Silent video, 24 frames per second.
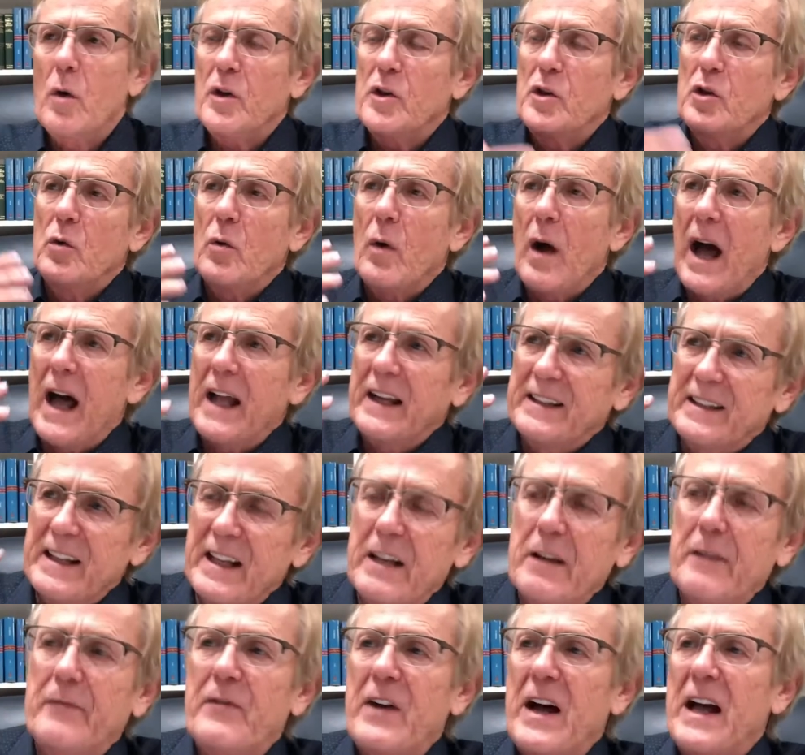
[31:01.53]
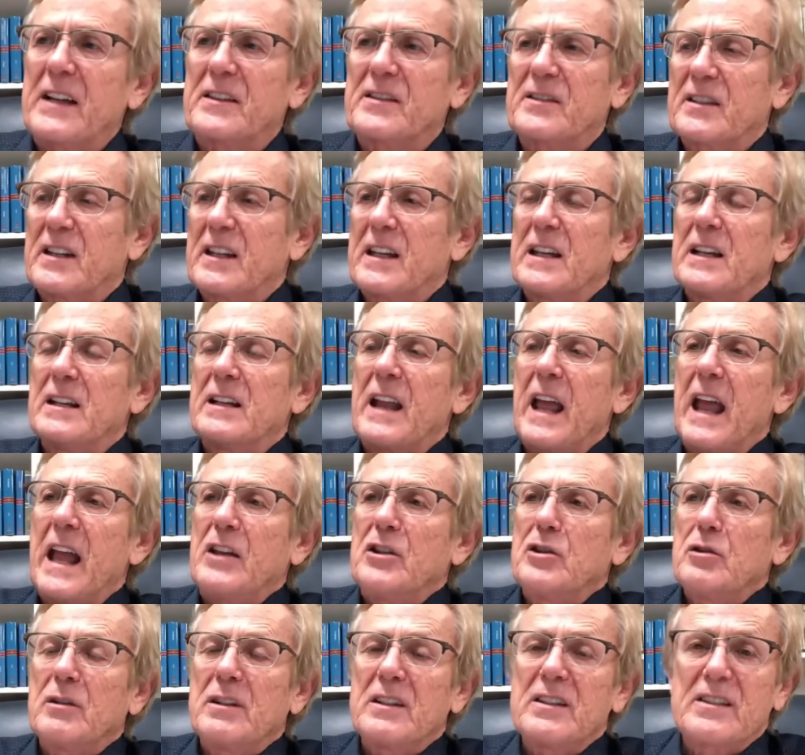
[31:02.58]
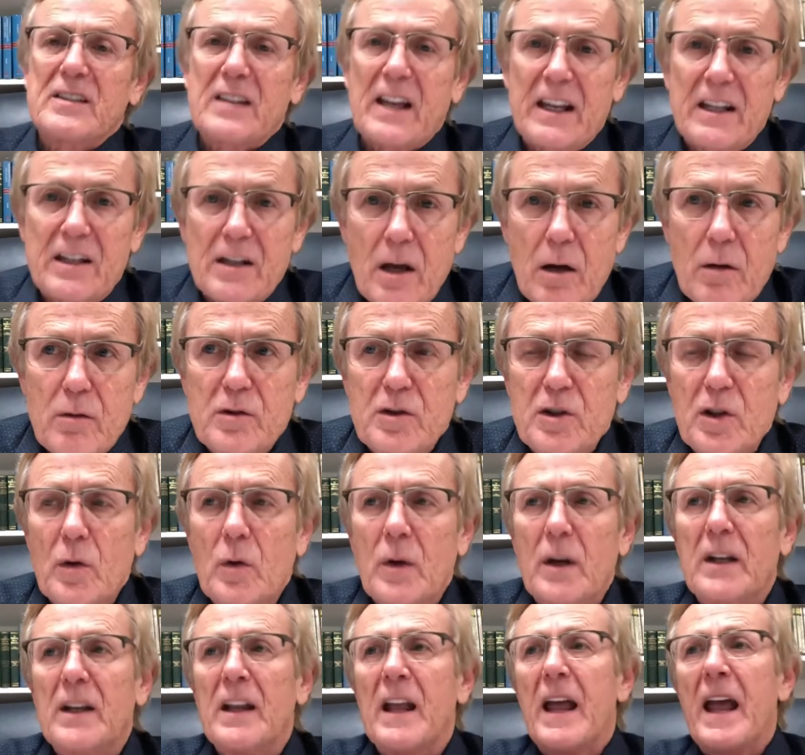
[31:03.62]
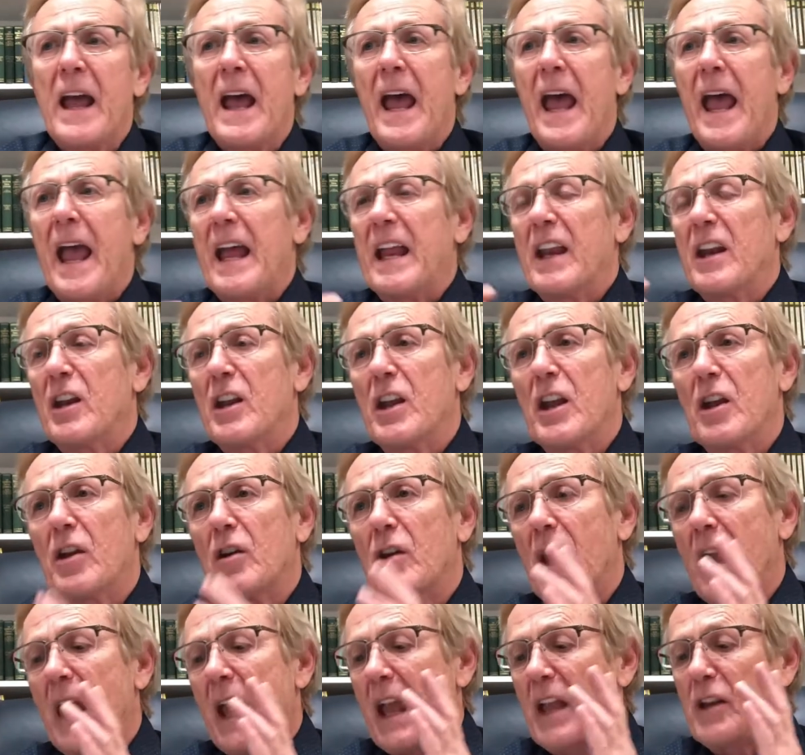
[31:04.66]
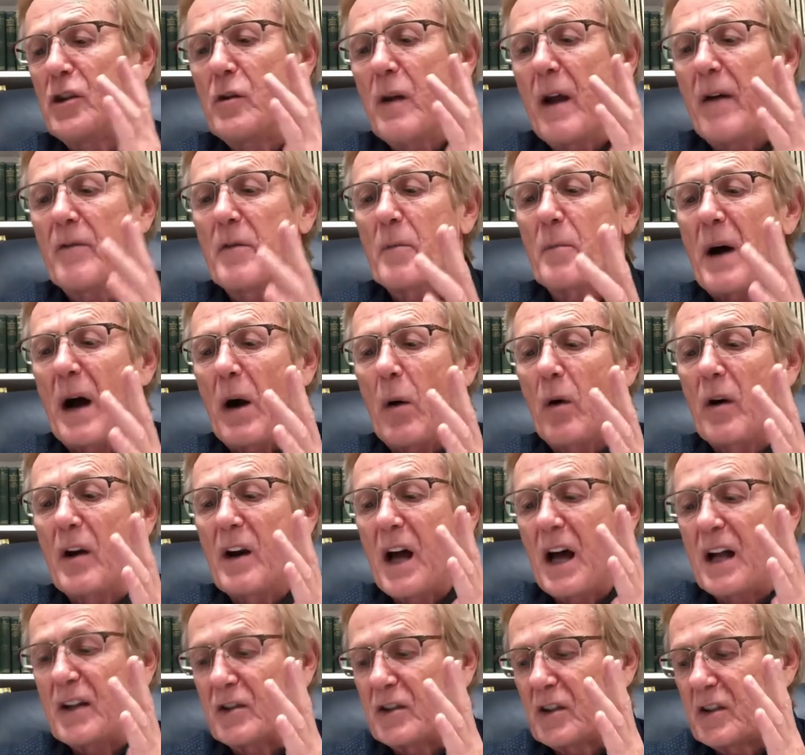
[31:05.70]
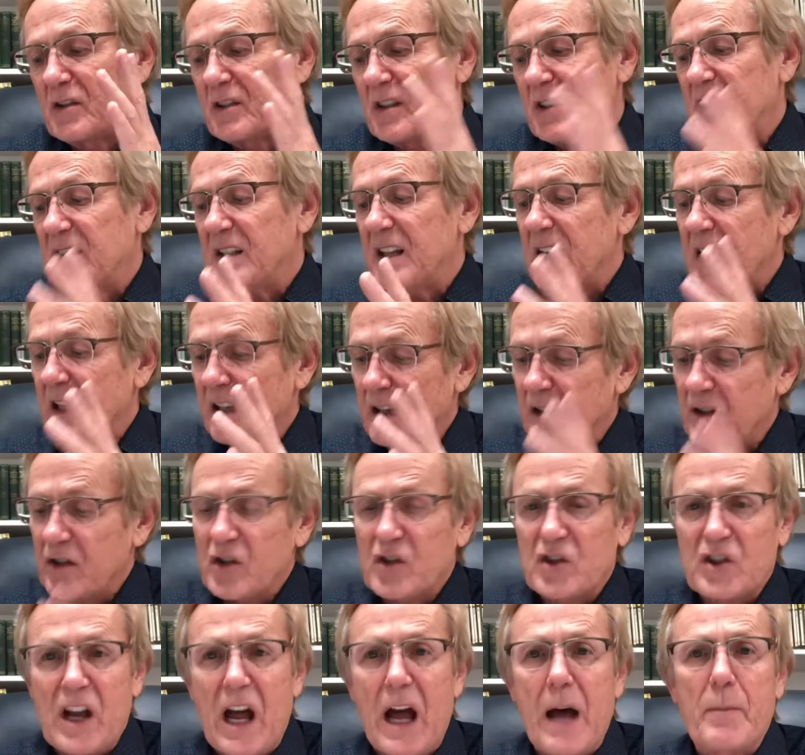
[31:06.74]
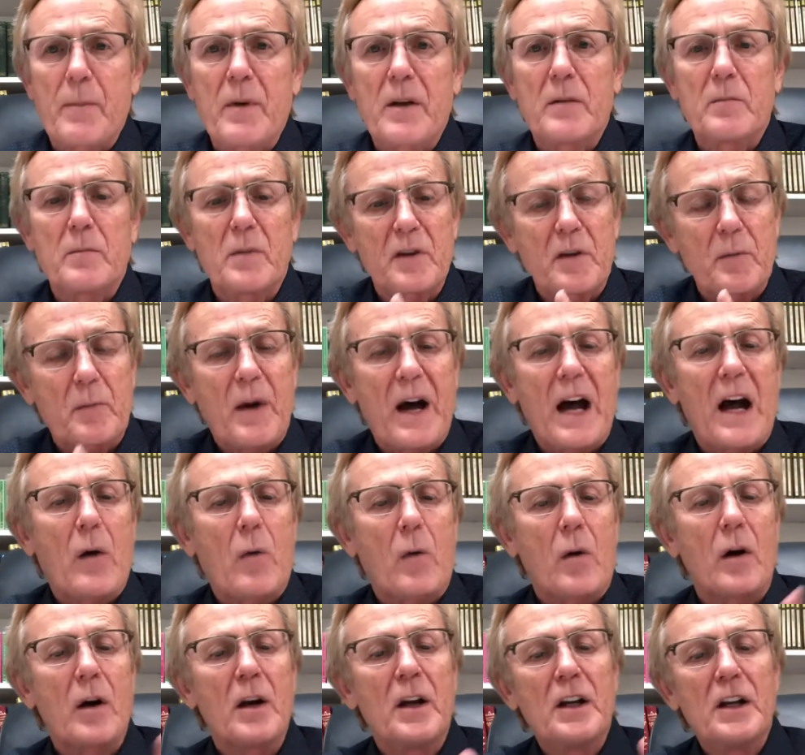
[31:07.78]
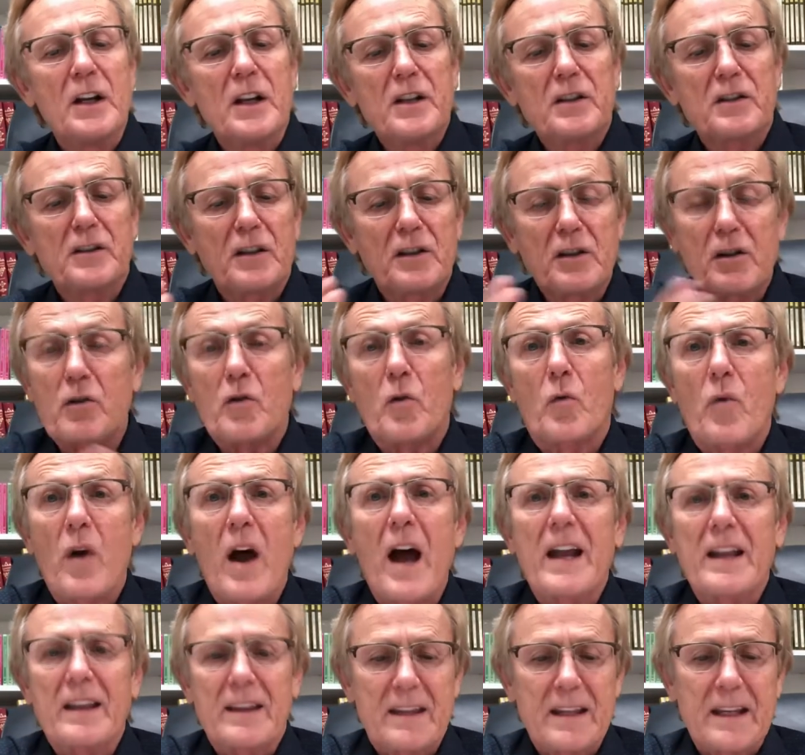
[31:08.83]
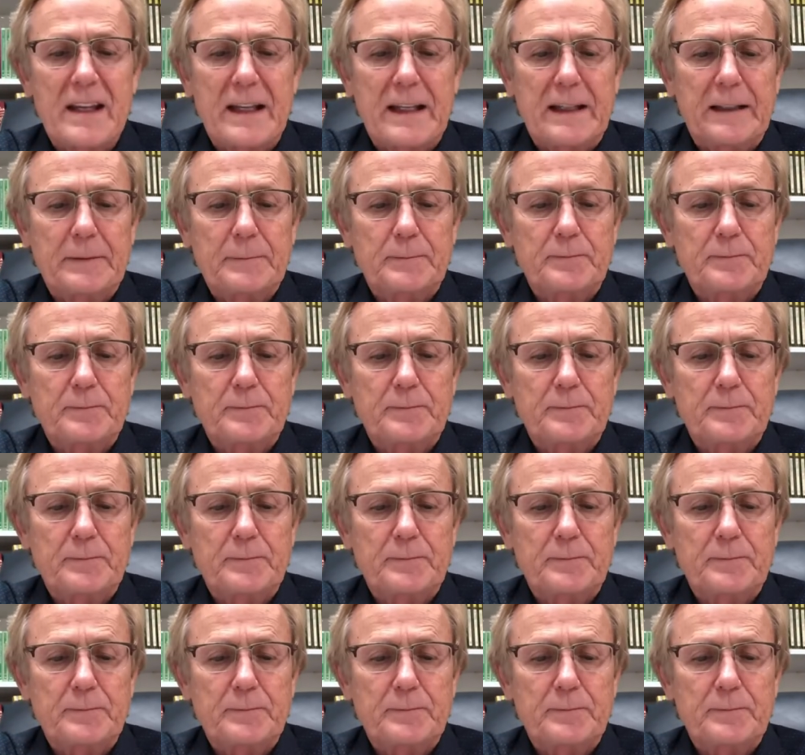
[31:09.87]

you identify sin and you can say no to it. And, it, and you have the power not just to see it and to stop it, but the power to do the right thing.